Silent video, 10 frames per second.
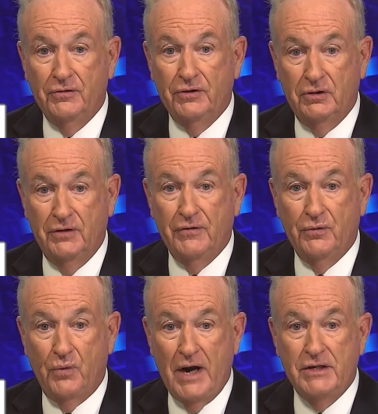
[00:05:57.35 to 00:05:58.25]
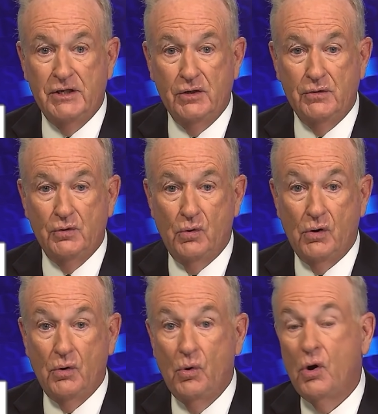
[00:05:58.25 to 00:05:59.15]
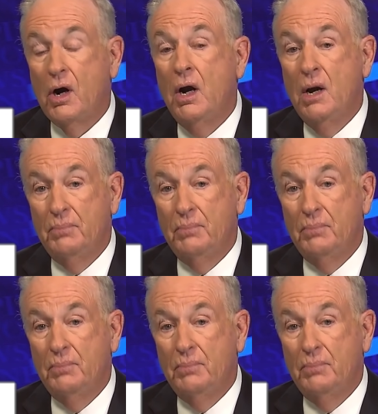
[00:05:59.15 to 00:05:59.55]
delivered right to your door or